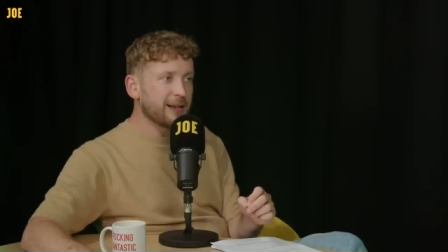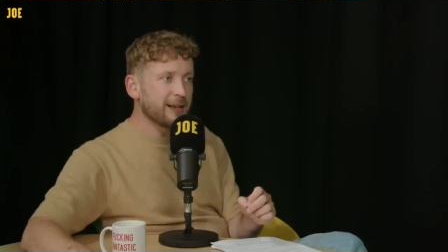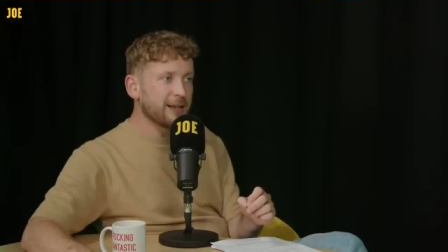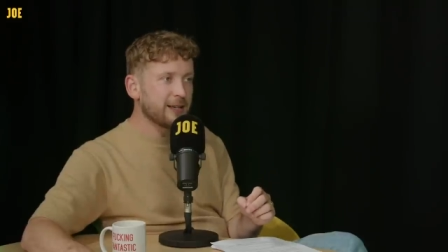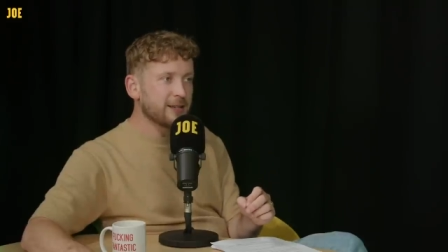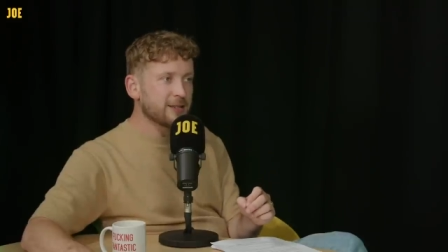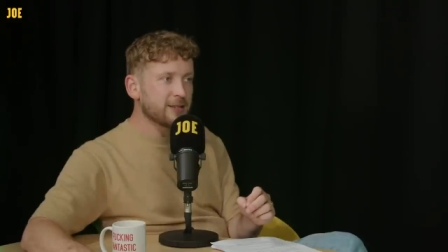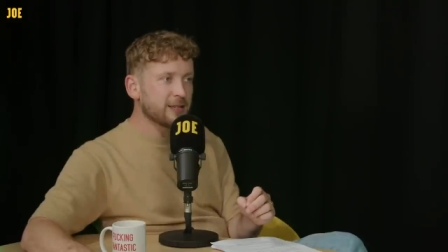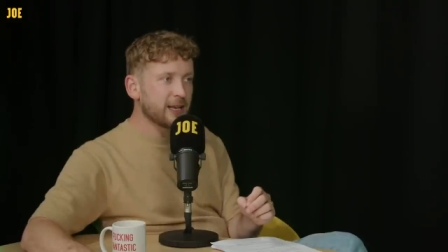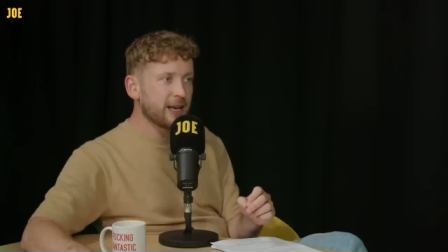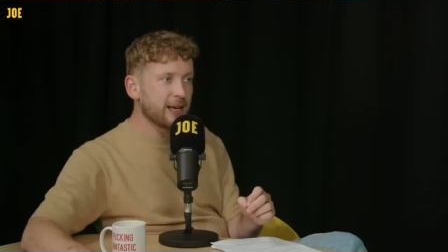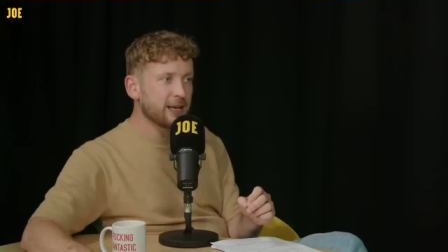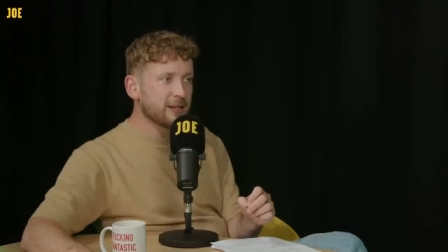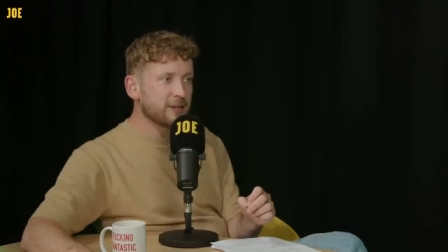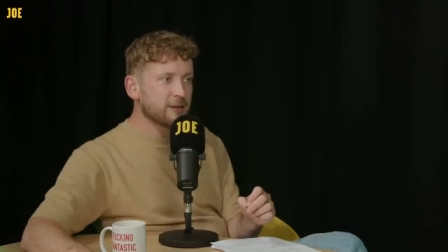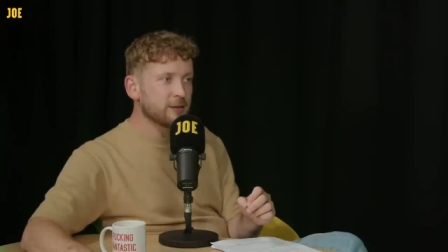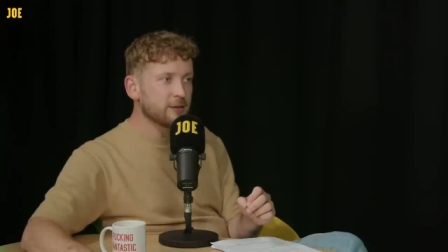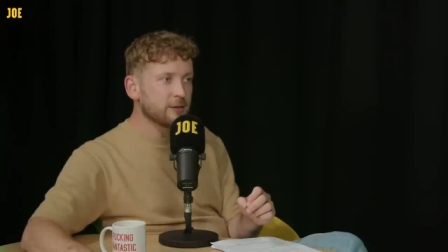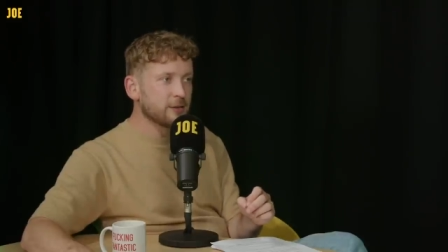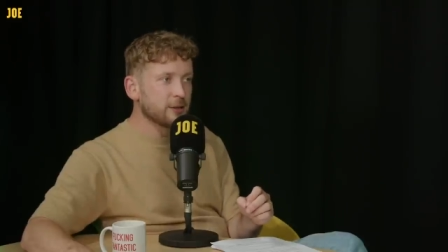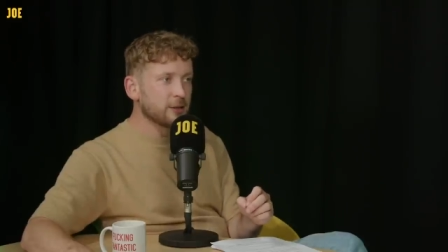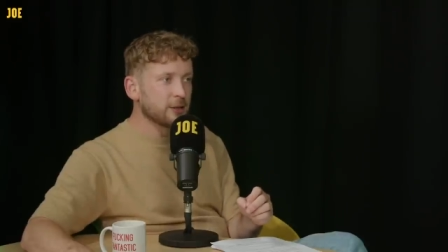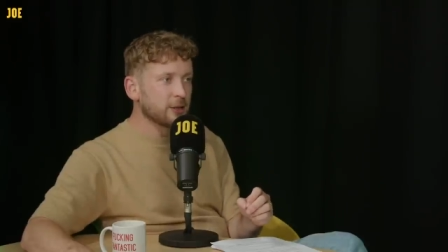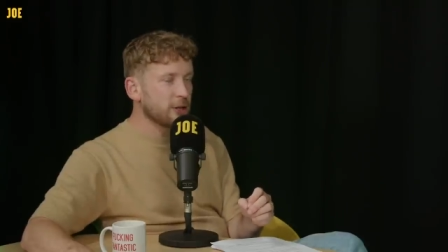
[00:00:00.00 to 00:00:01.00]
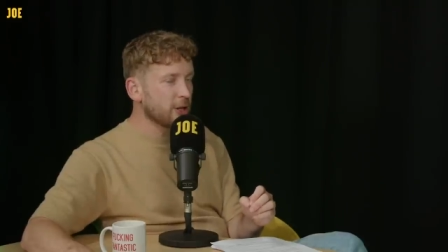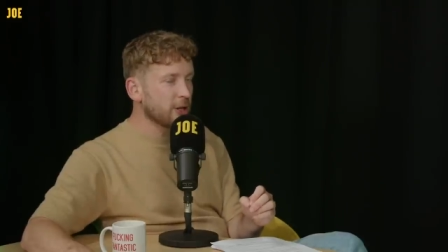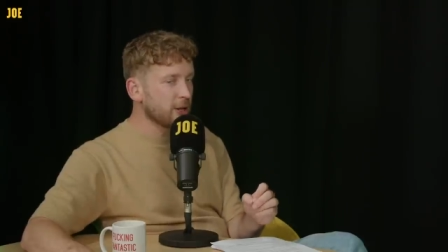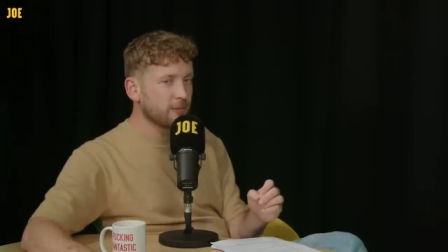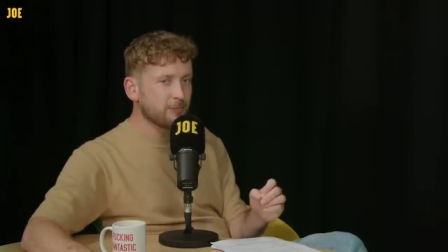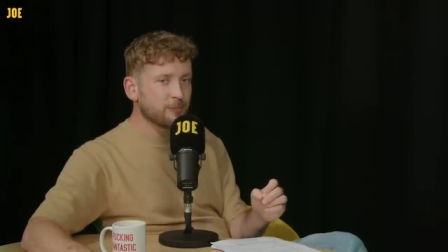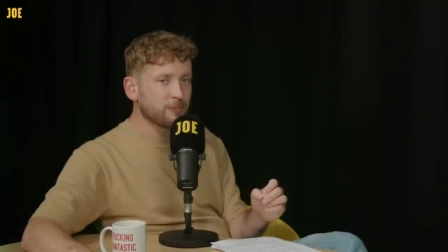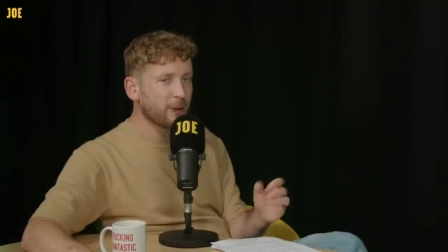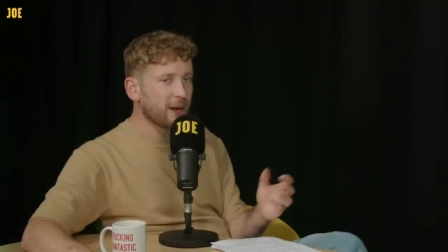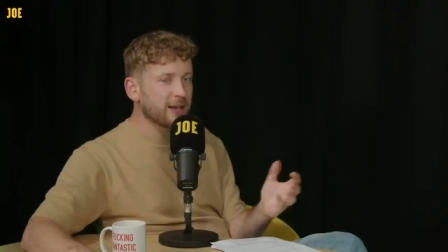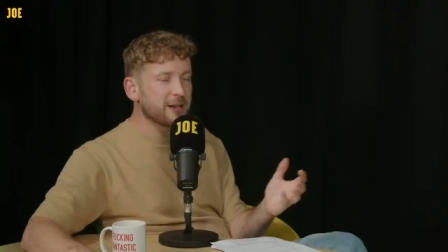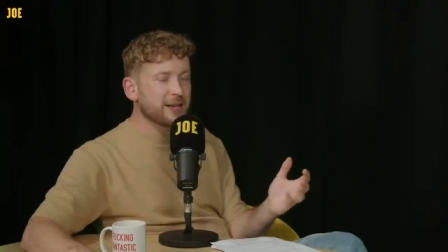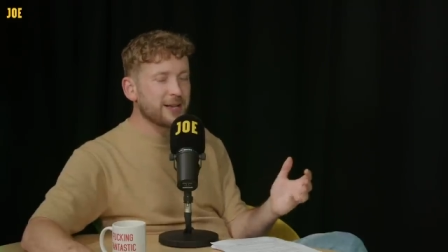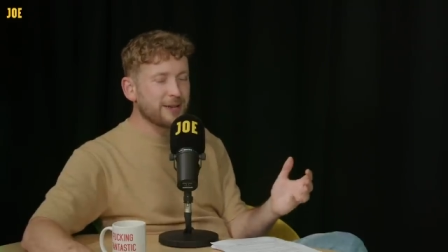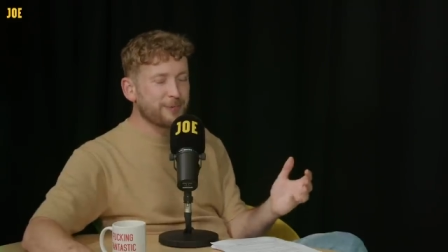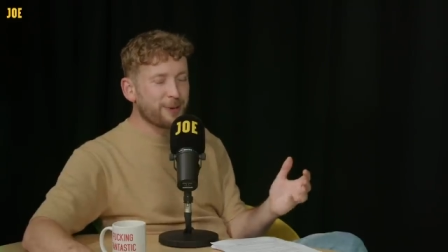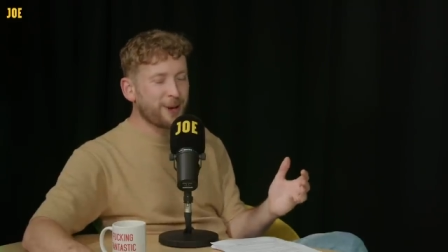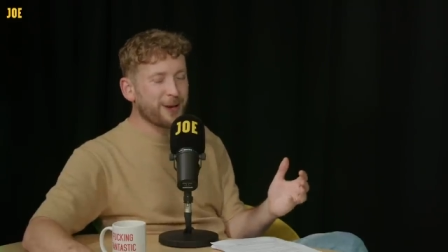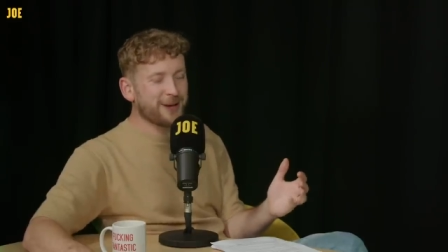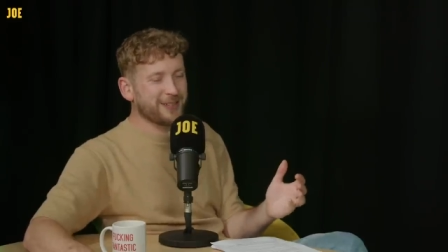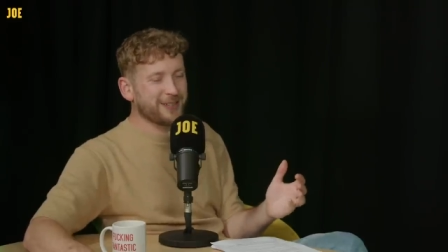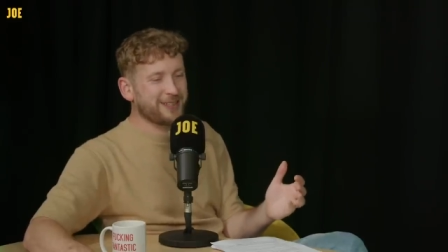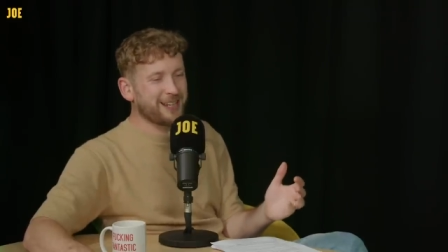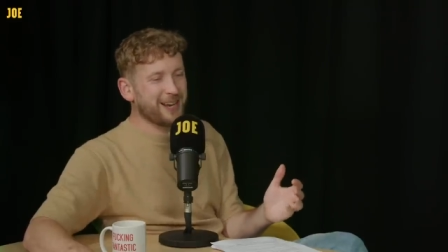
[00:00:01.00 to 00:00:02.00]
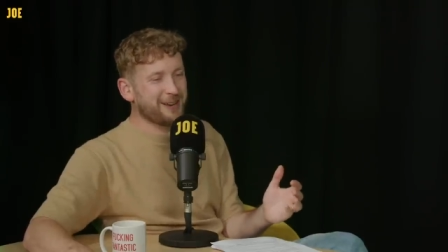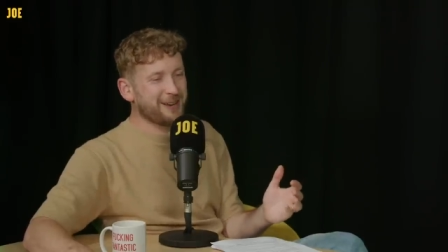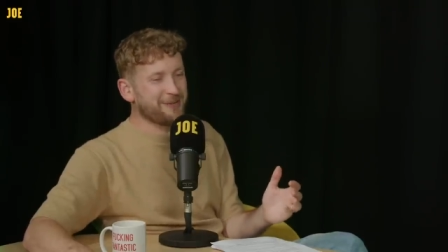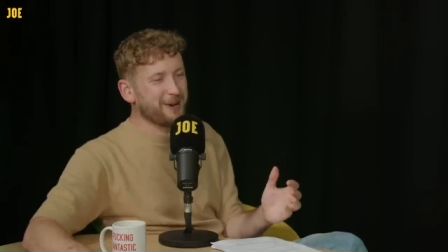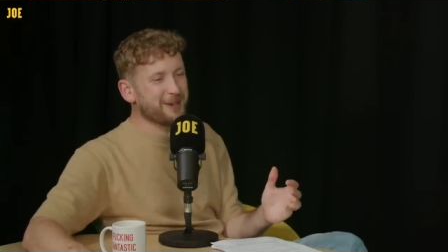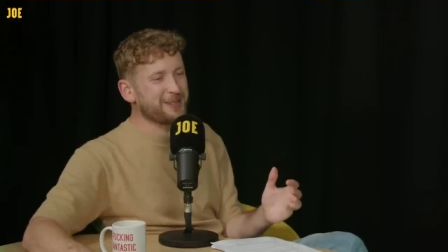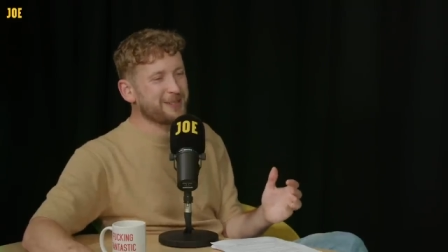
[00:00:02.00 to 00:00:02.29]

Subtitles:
And he said, you can't sit on